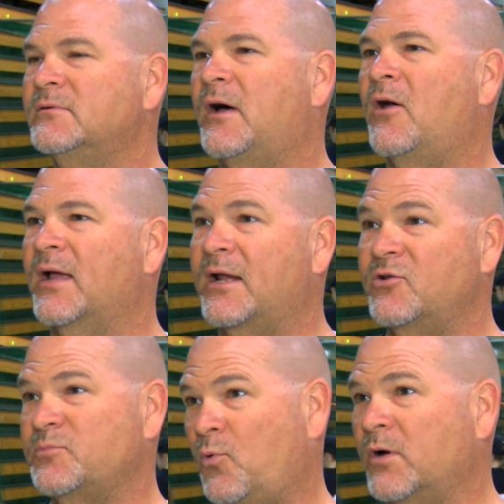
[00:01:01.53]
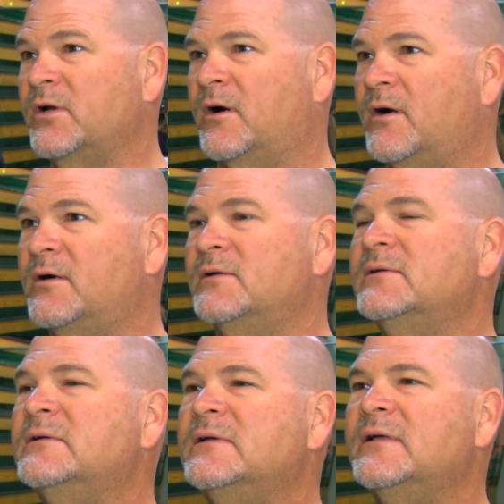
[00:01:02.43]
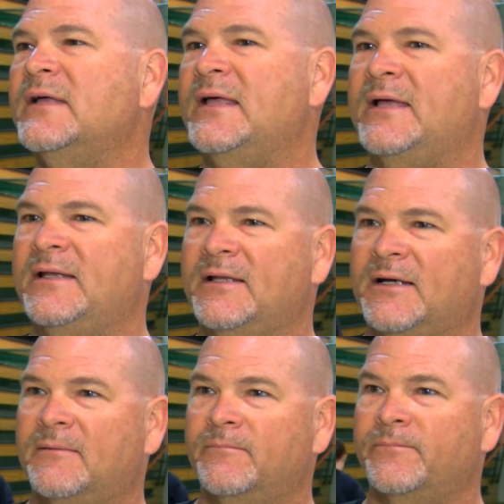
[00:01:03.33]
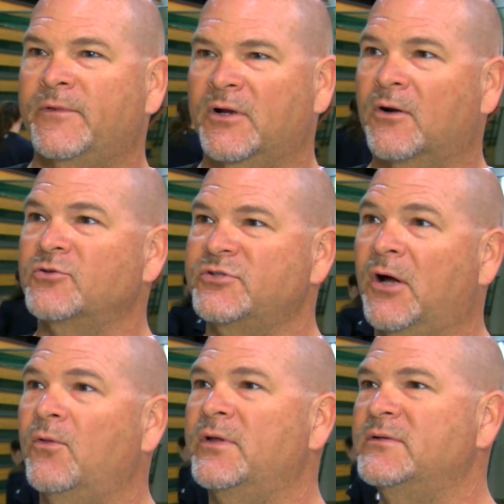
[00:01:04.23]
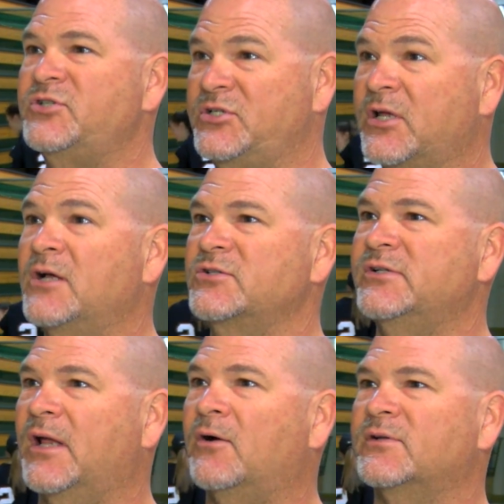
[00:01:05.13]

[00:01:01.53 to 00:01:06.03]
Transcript: all I got to do is point to her. And um, the girls know that she's hustling all